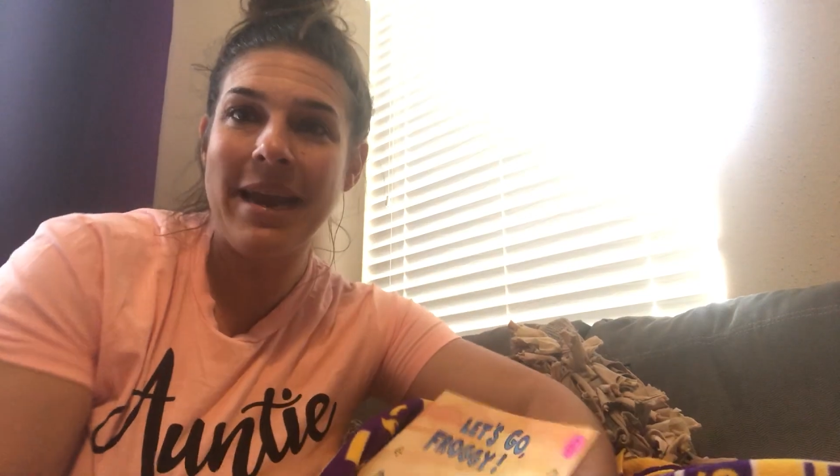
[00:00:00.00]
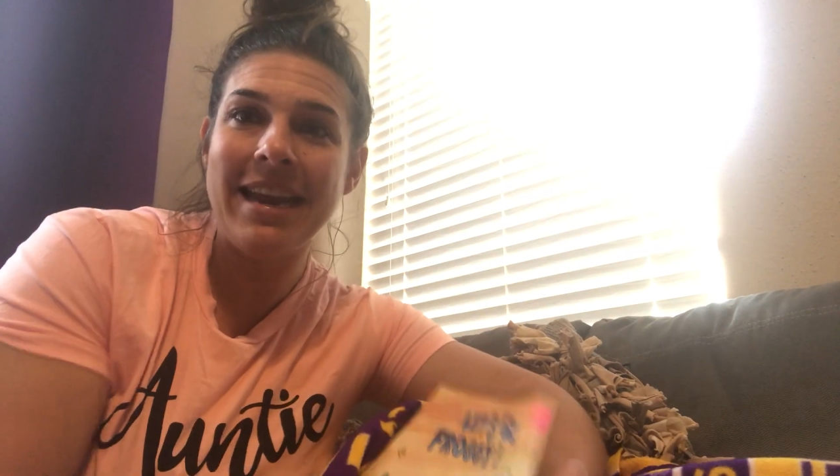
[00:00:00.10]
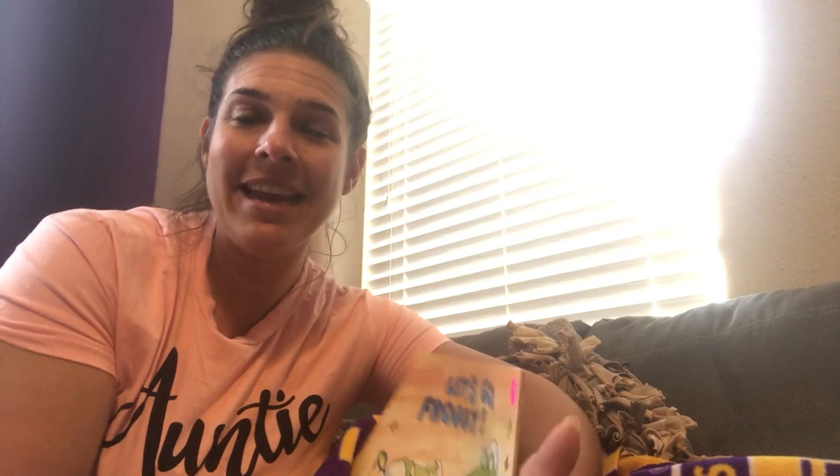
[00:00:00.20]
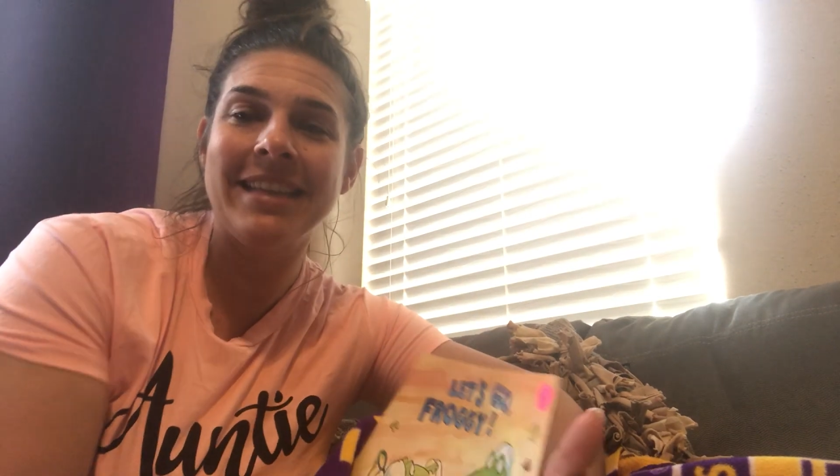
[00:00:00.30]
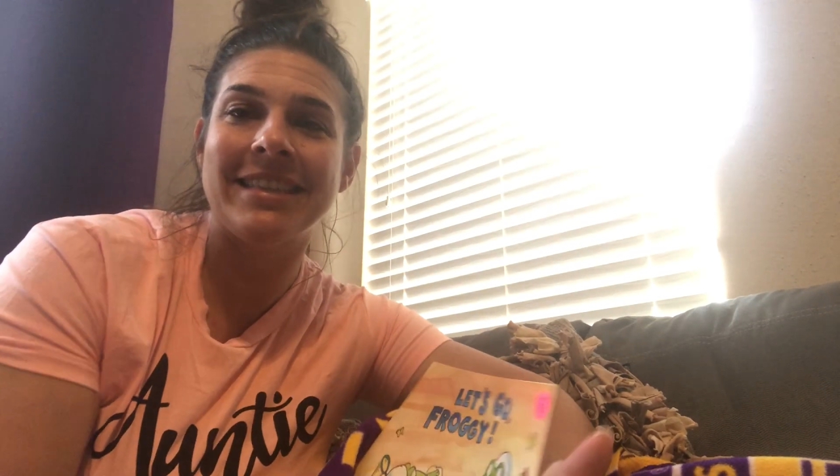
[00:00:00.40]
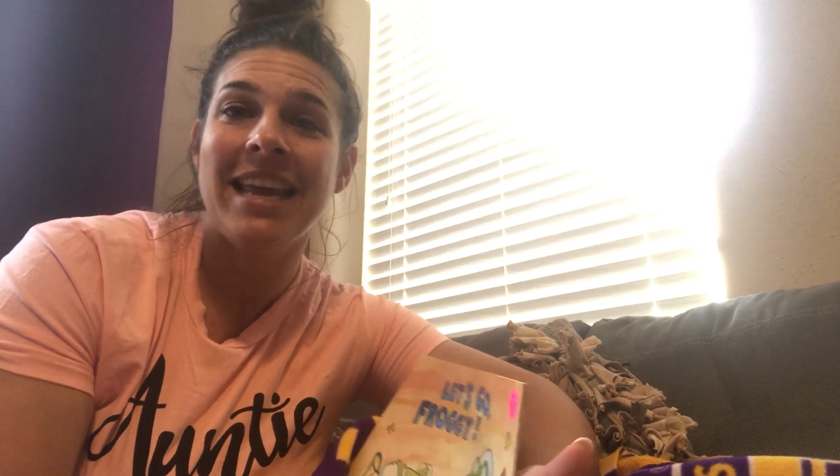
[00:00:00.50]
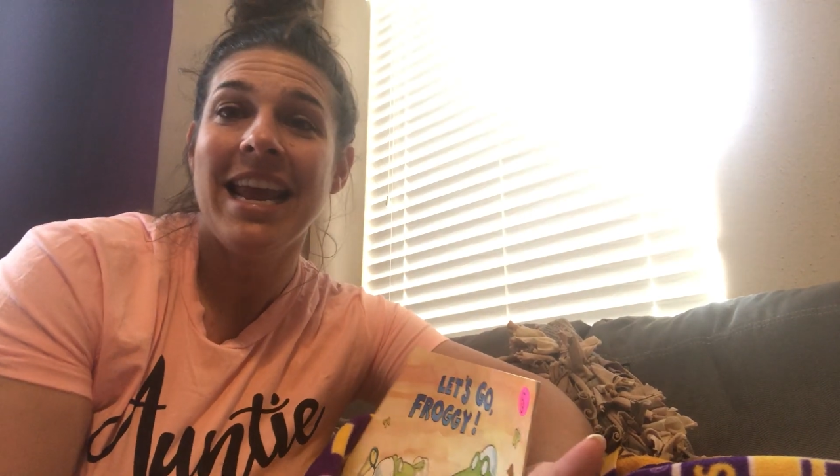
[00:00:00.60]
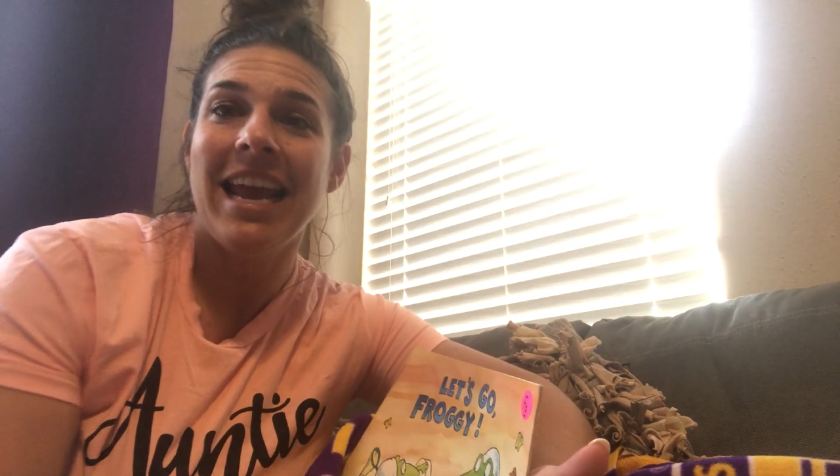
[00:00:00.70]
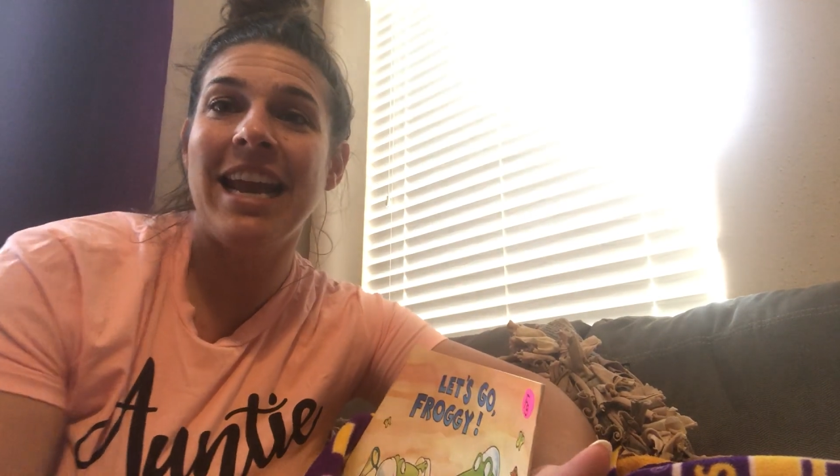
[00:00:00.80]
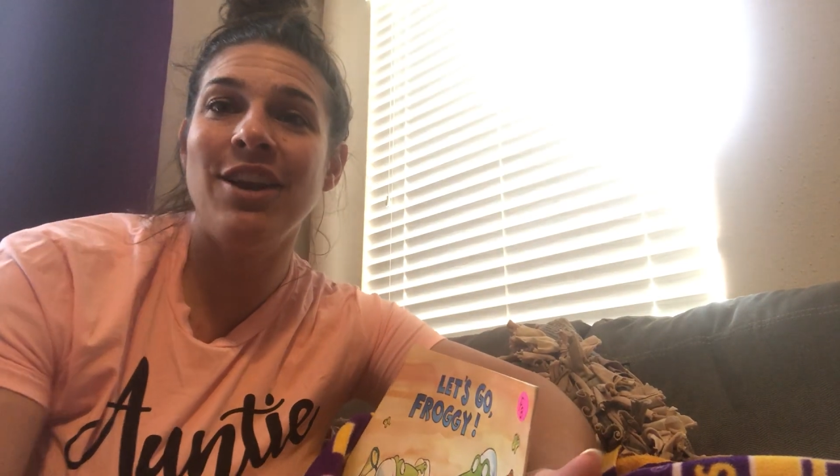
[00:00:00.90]
picnics
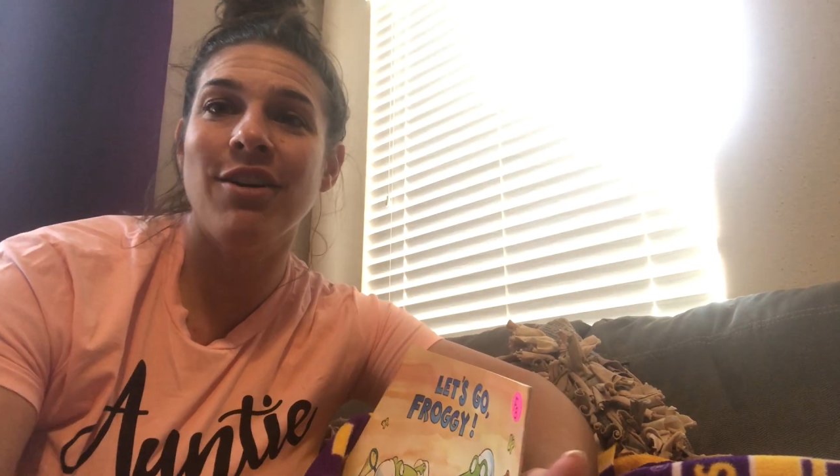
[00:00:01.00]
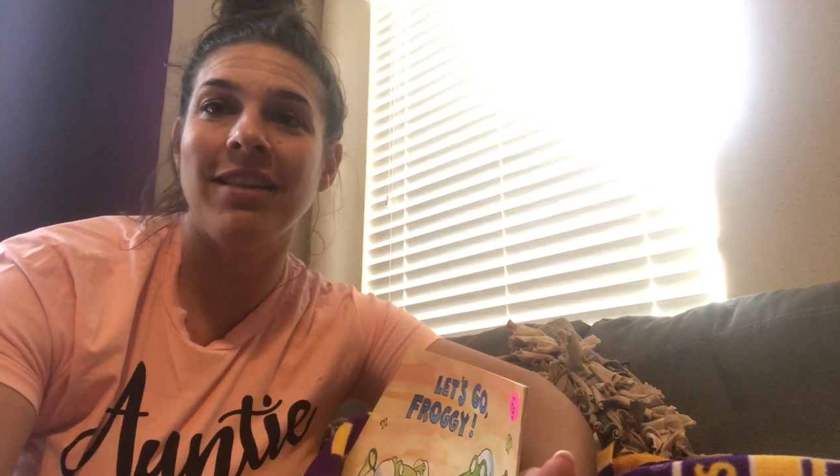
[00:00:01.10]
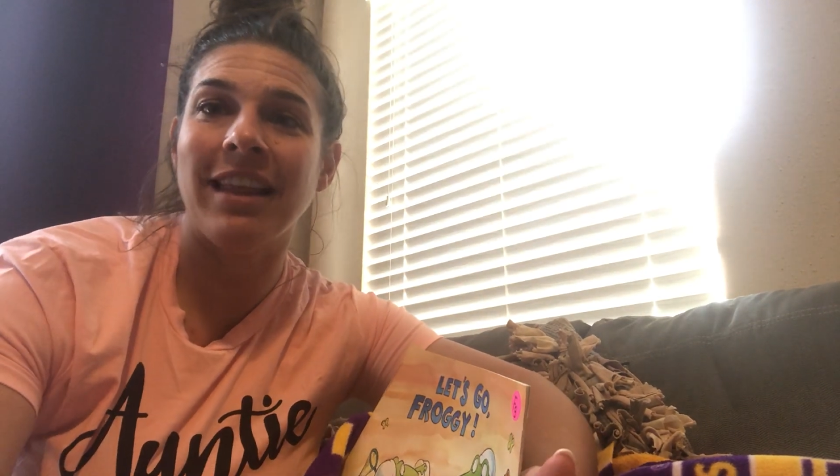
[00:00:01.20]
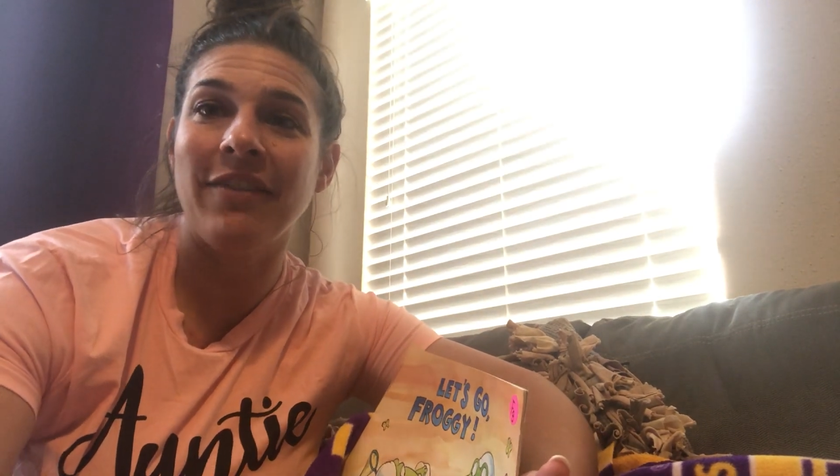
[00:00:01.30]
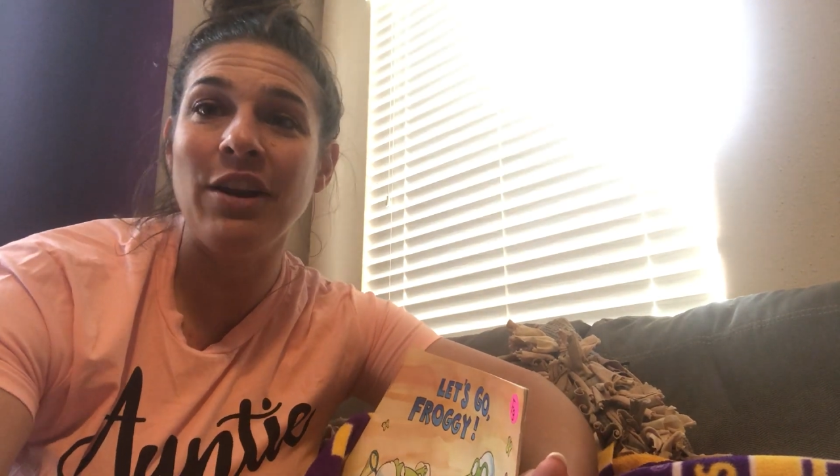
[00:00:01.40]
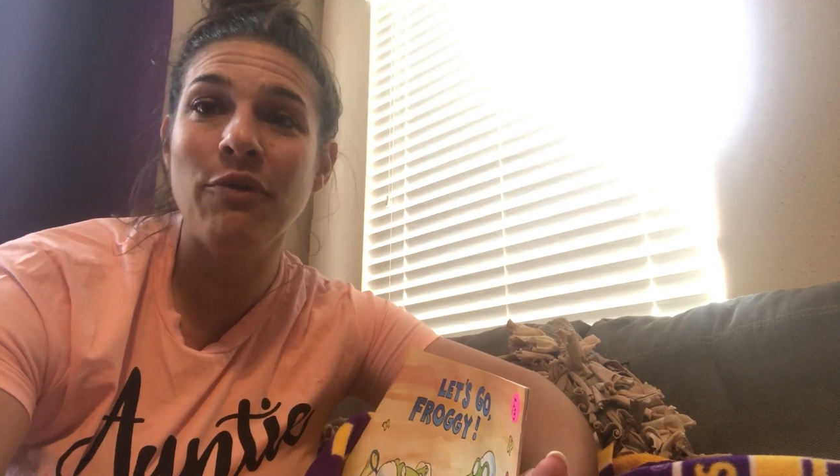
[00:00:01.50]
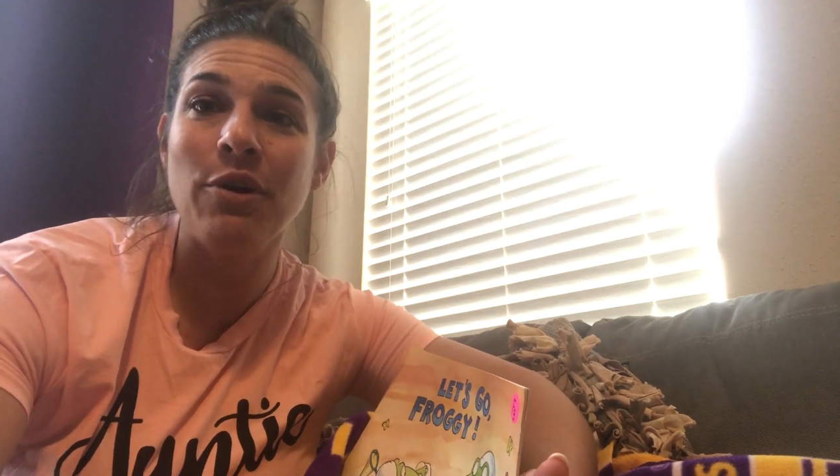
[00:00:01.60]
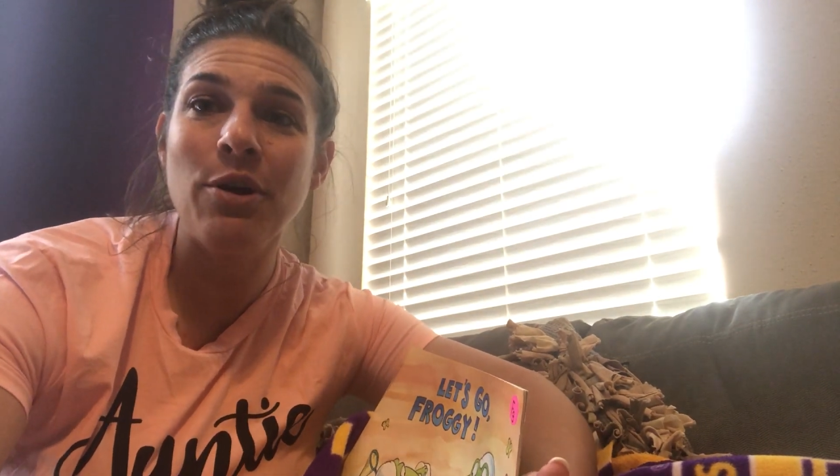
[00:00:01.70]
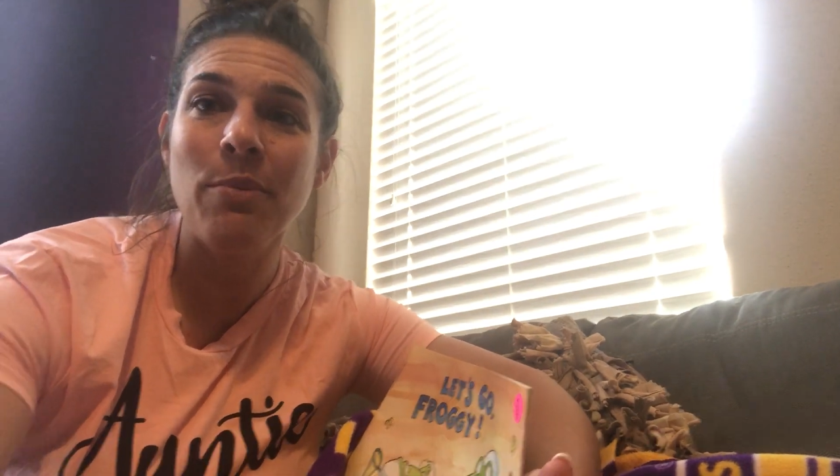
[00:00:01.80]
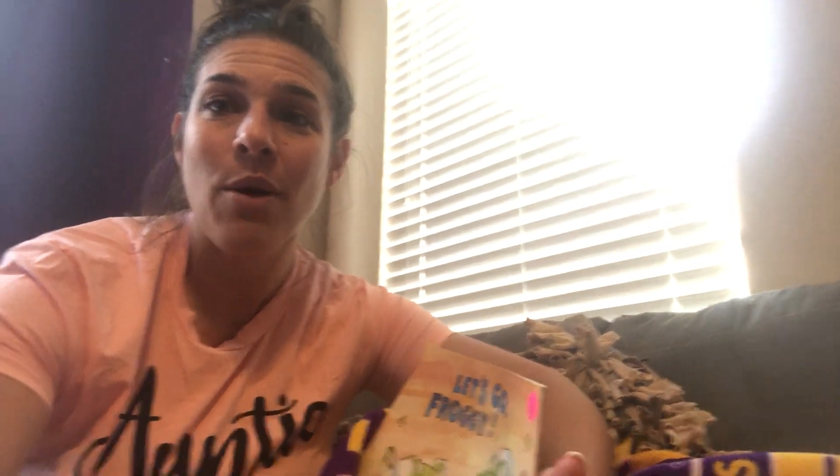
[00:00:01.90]
in your living
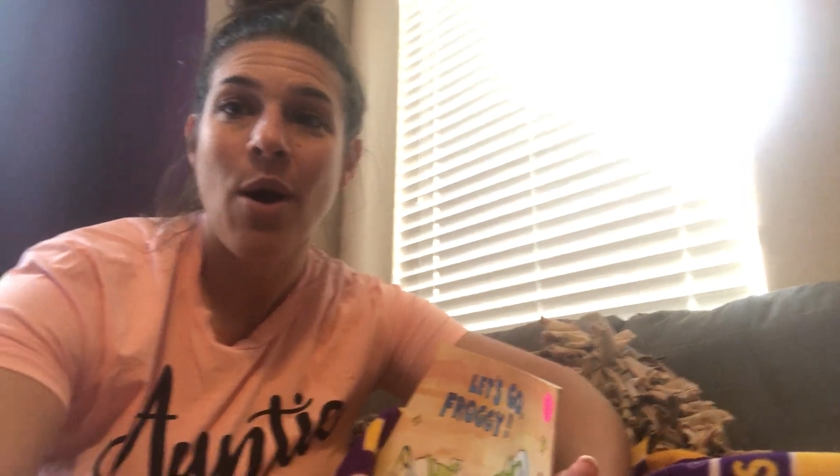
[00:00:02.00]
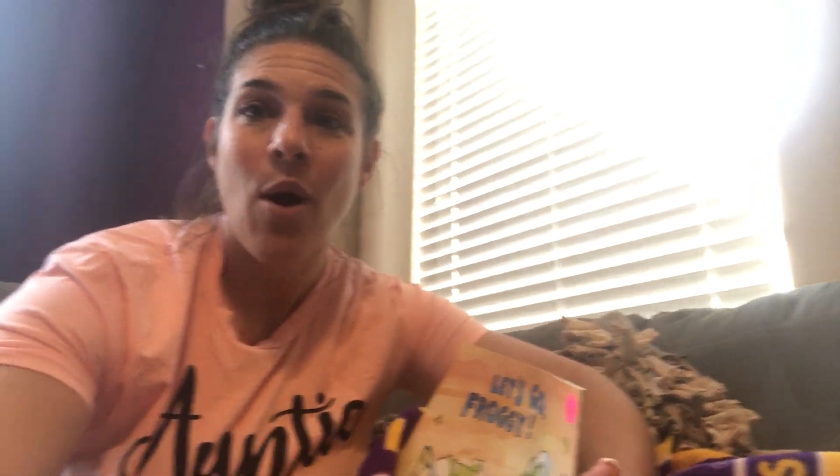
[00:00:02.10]
room?